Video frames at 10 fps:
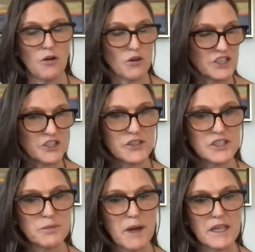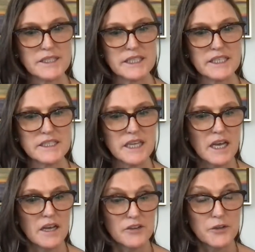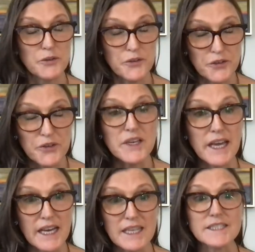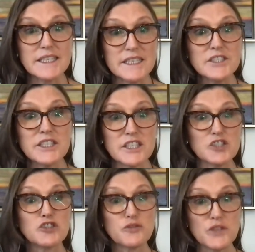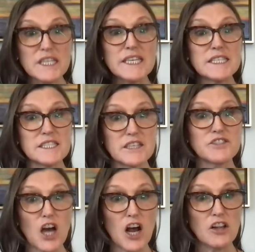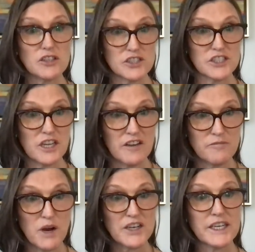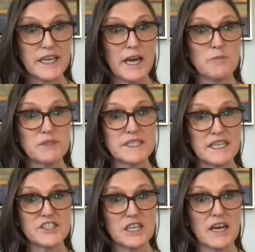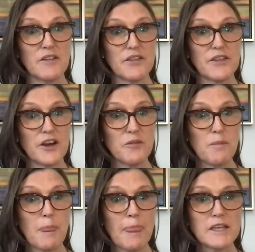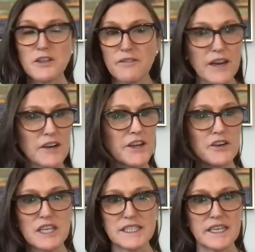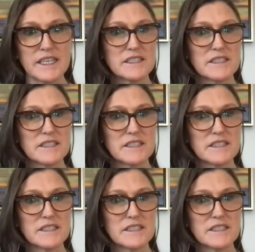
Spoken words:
or insurance policies, you do get into the trillions of dollars of market cap potential out there. So very early days.